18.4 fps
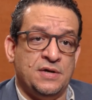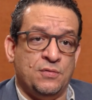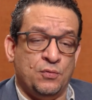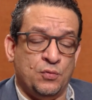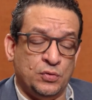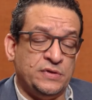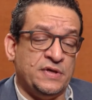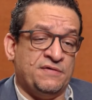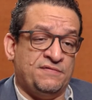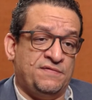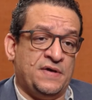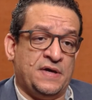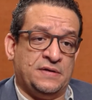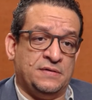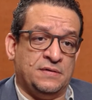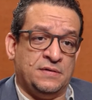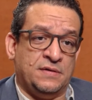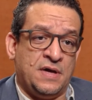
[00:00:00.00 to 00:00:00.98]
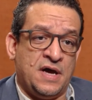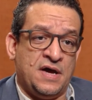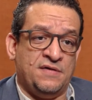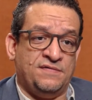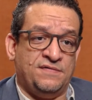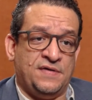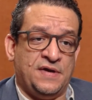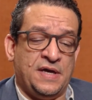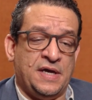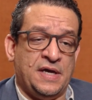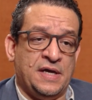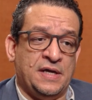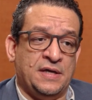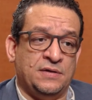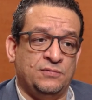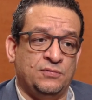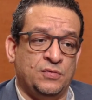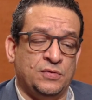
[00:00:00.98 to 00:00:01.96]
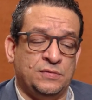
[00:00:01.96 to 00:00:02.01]
would affect their life
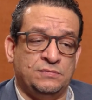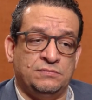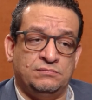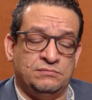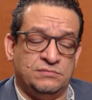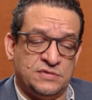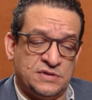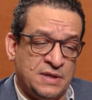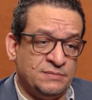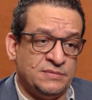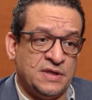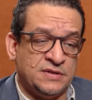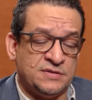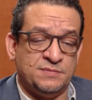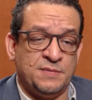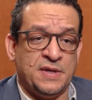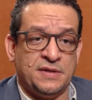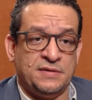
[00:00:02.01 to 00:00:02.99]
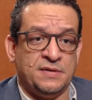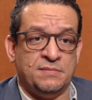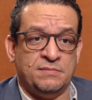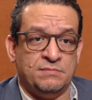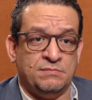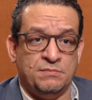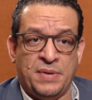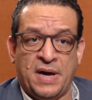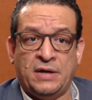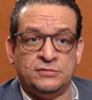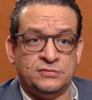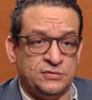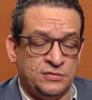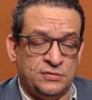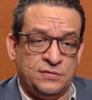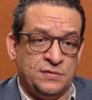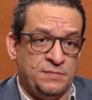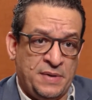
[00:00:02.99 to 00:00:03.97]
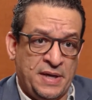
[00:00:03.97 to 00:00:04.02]
and would sometimes make them bound
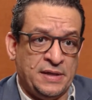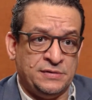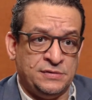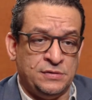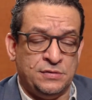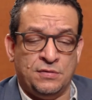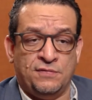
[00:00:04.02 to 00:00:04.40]
to the bed,